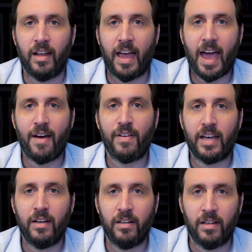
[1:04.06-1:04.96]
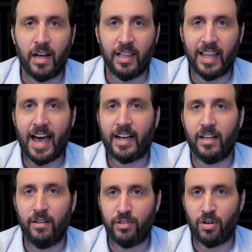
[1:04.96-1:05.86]
having a lack
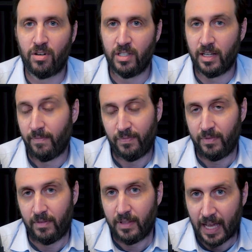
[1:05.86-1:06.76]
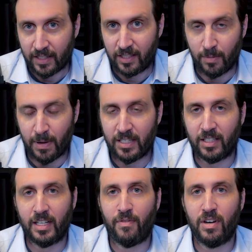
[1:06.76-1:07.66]
of certainty. That's the
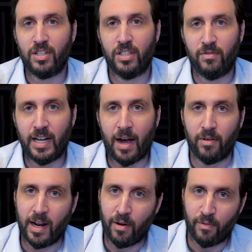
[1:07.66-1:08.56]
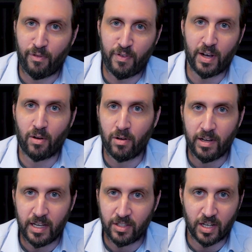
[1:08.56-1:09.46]
basic definition of doubt. Now, fear
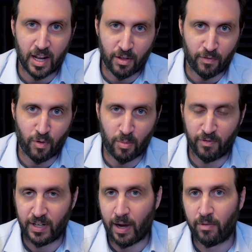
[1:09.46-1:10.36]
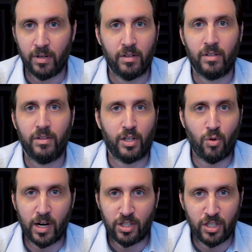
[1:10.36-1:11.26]
is another form of doubt. The
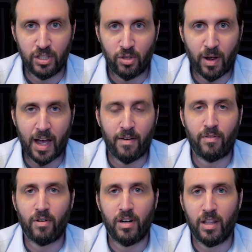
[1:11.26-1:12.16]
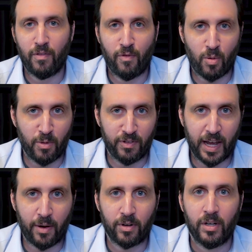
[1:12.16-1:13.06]
questions you have are another form of
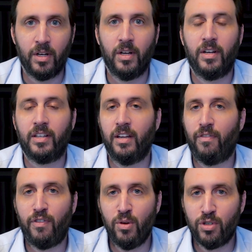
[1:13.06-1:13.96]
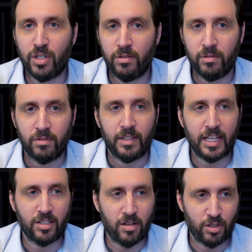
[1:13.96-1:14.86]
doubt. Confusion,
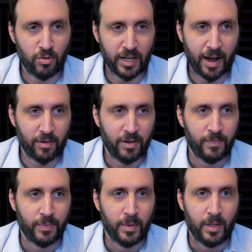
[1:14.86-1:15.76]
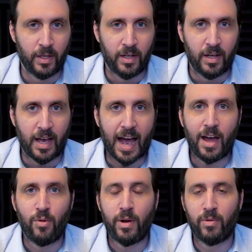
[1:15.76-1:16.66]
that's also doubt. How
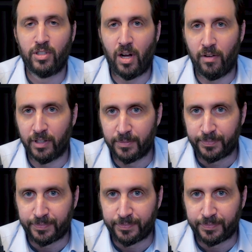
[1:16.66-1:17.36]
do we resolve it?